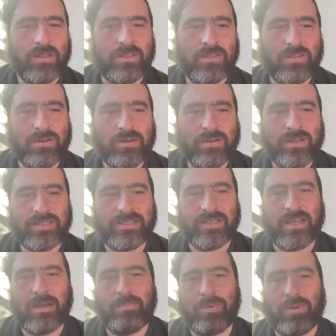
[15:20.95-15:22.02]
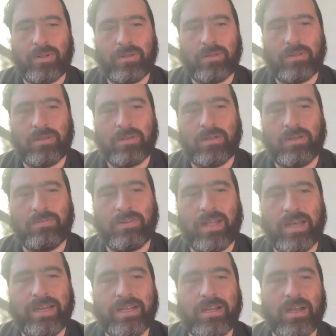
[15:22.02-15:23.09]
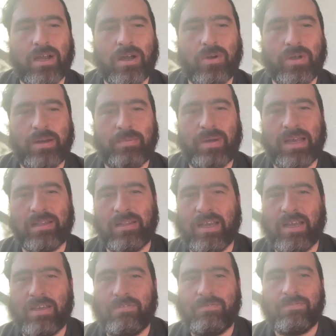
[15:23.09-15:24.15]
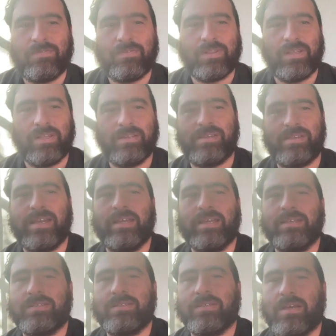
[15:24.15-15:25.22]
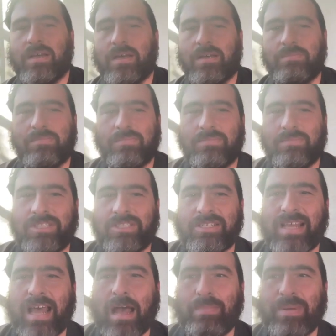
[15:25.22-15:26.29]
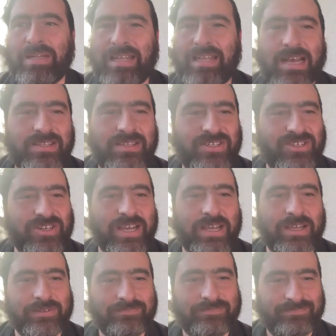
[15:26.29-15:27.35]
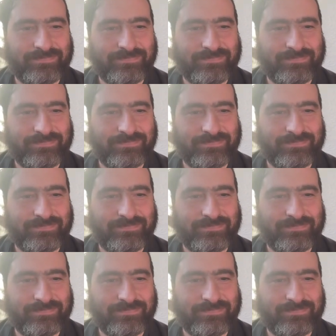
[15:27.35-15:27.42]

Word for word: The third example of letting go in my life these days um, just happened yesterday.